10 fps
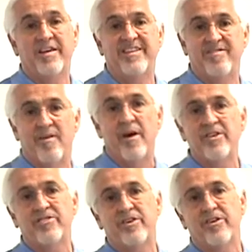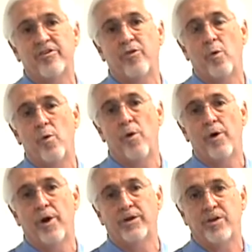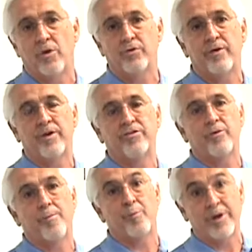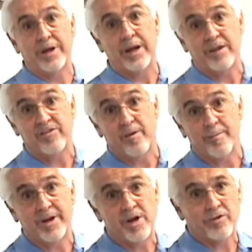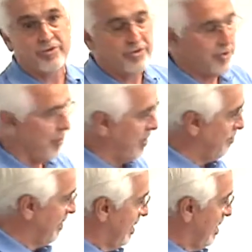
devices or adulterants or bringing in somebody else's urine